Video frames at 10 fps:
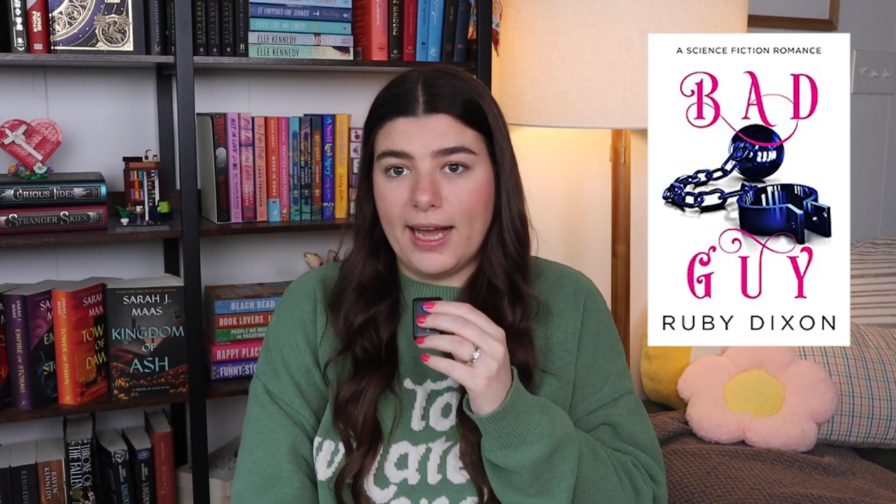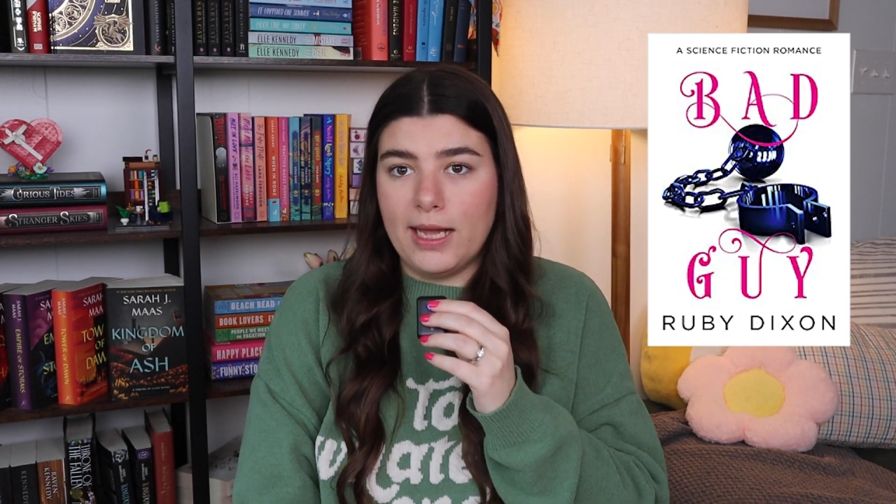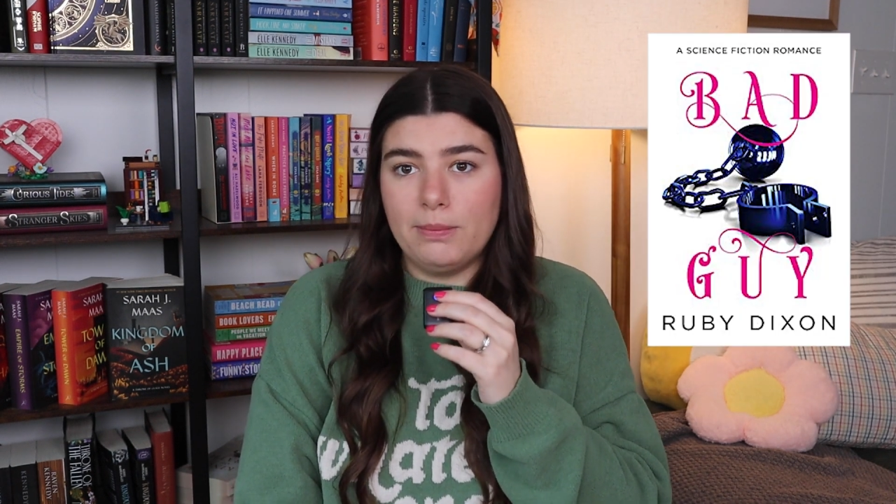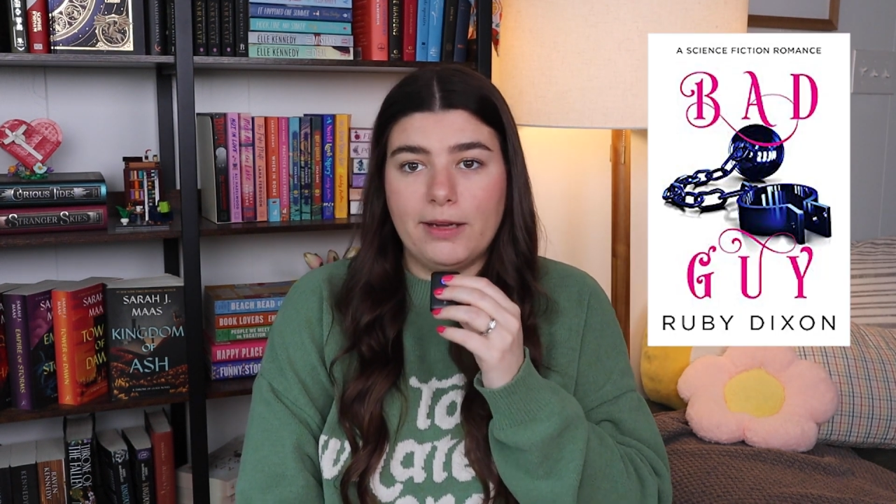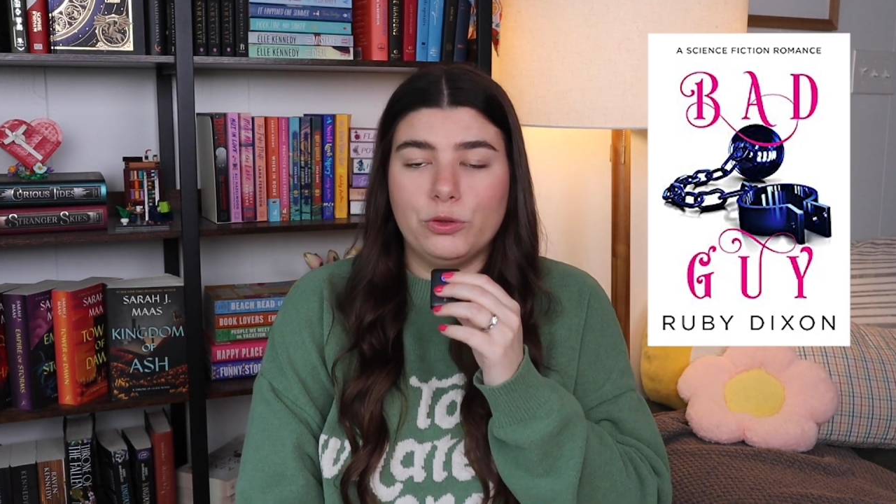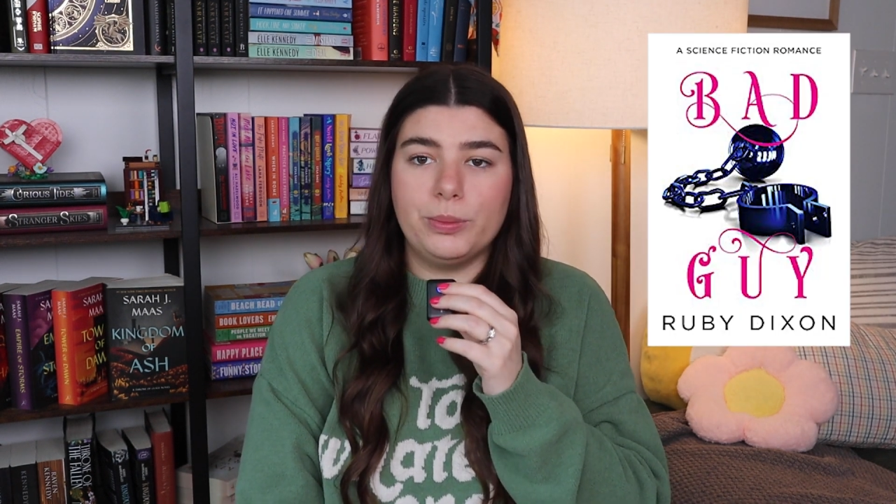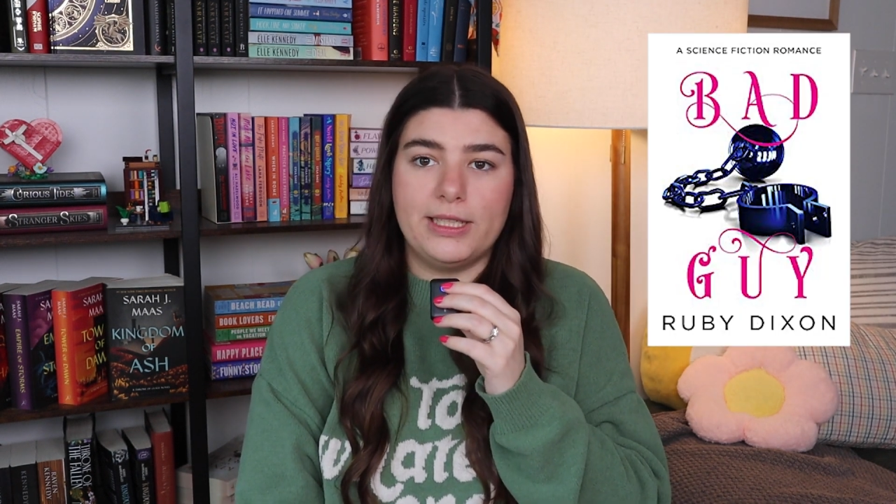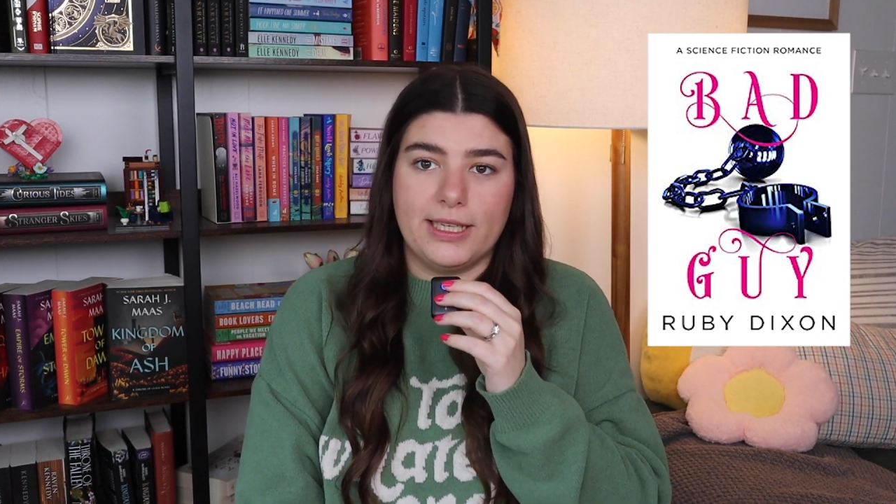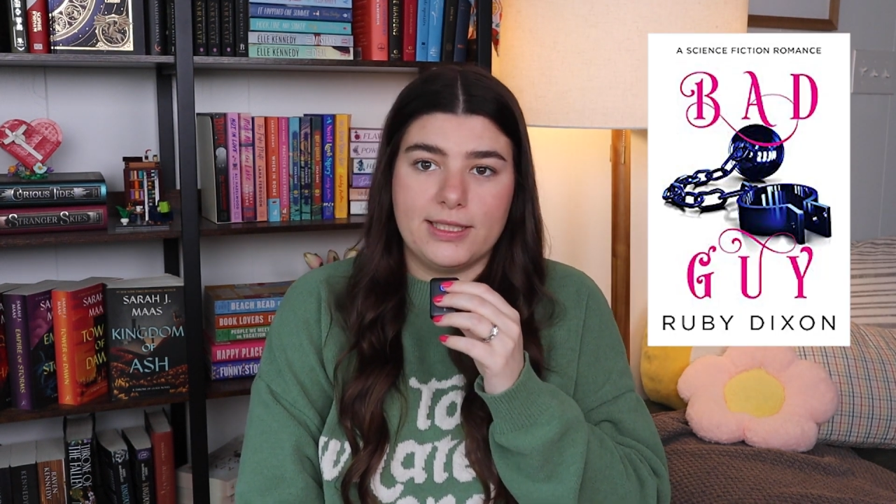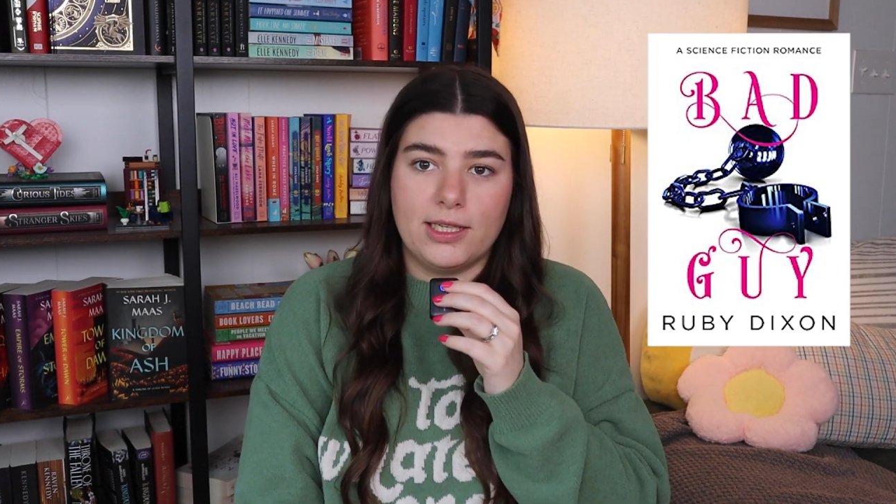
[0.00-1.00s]
Guy by Ruby
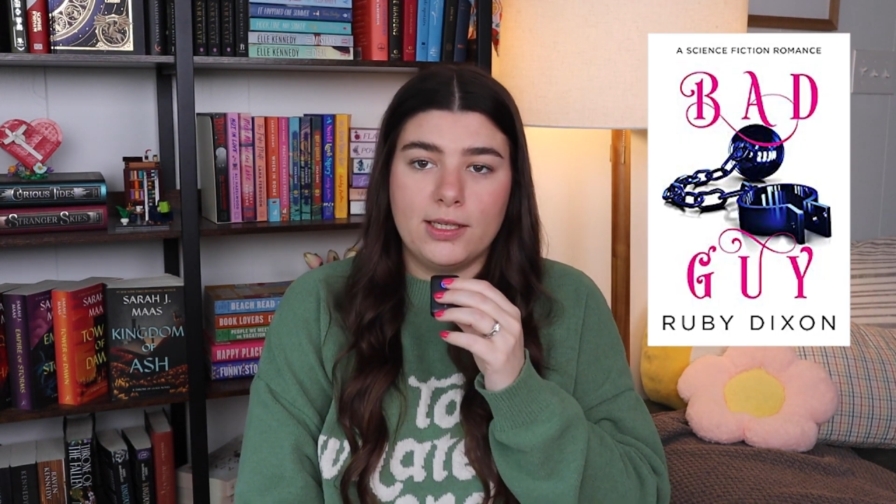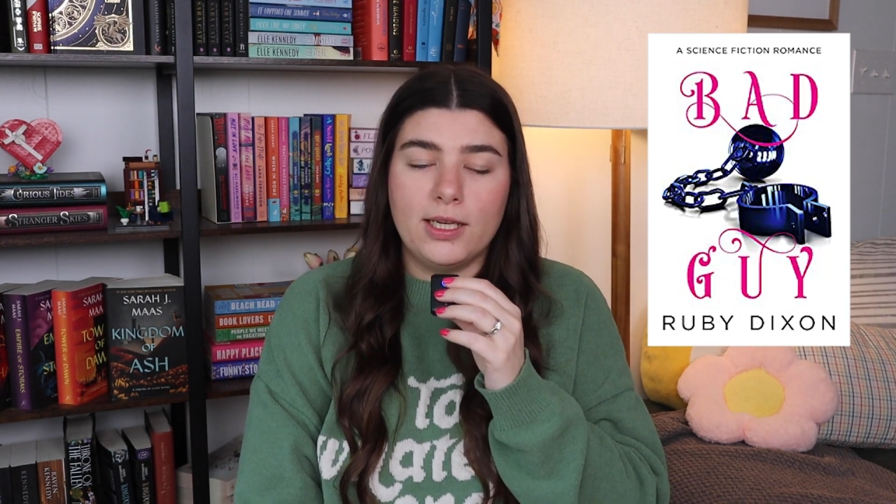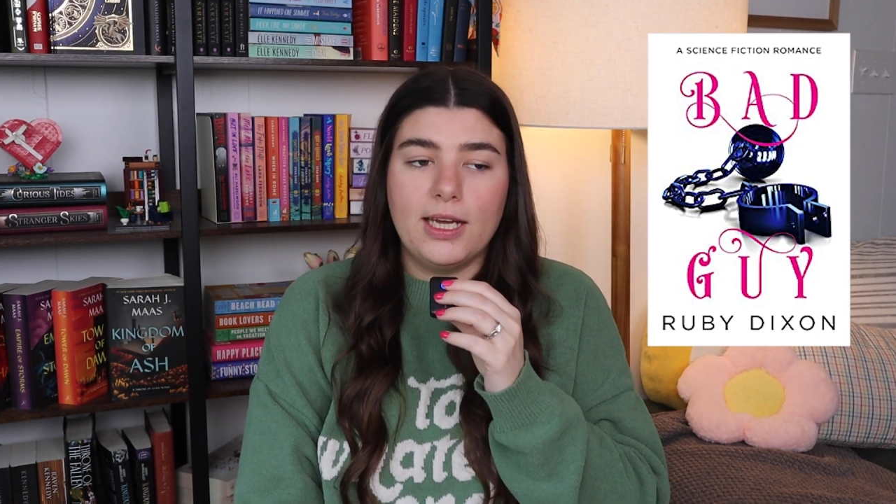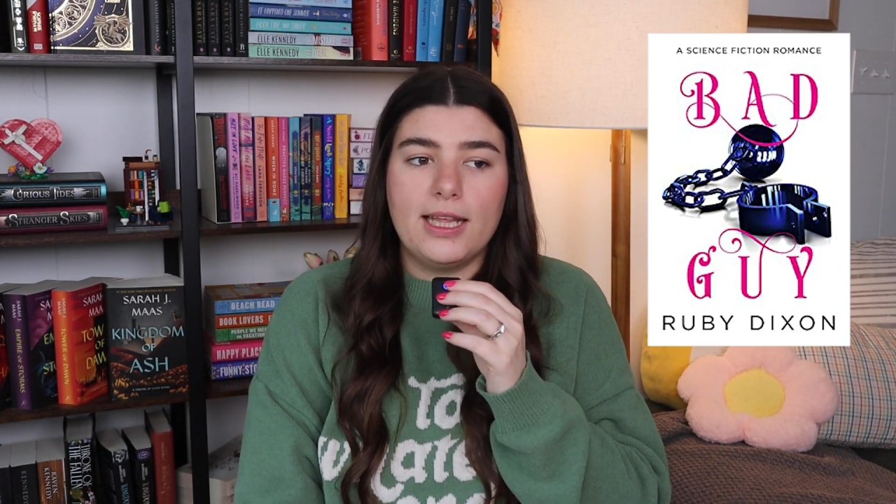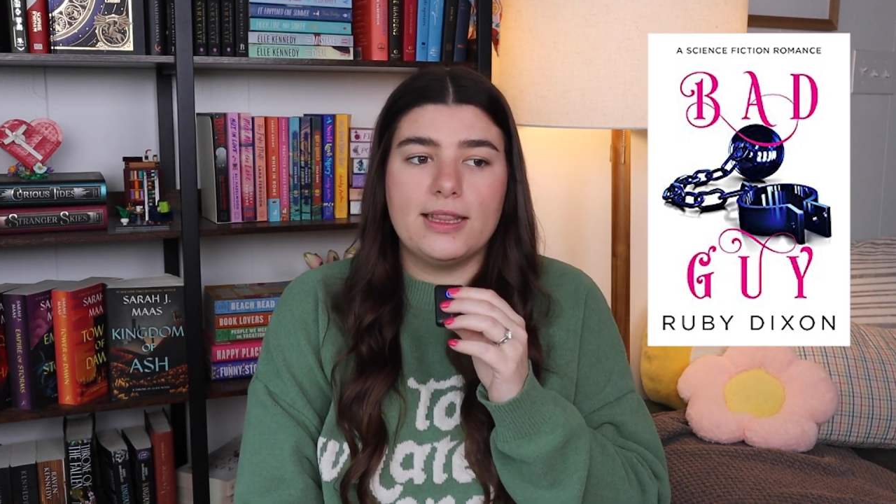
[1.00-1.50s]
Dixon.